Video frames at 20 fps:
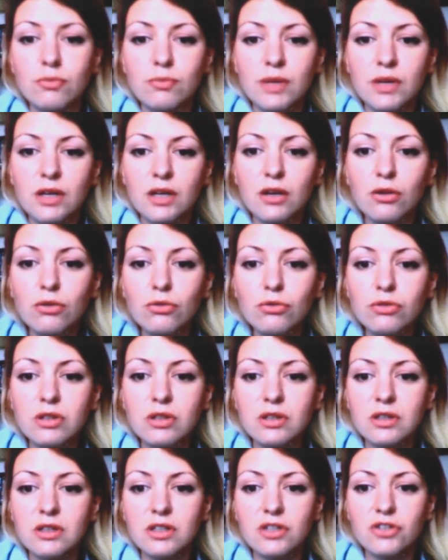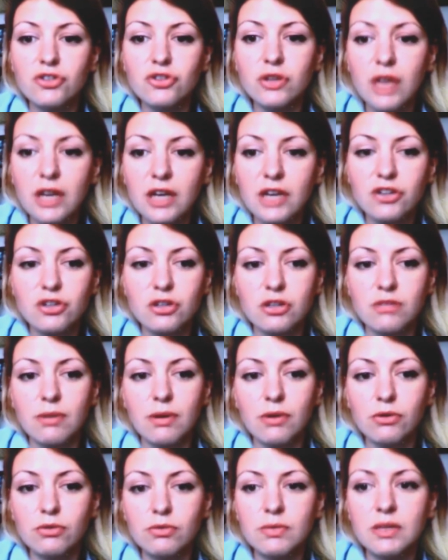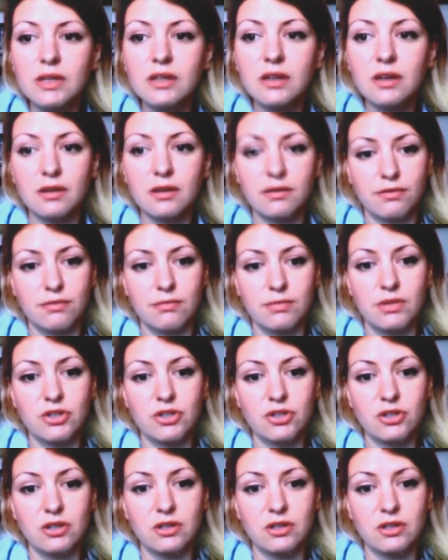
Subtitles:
to be included in the education about media and information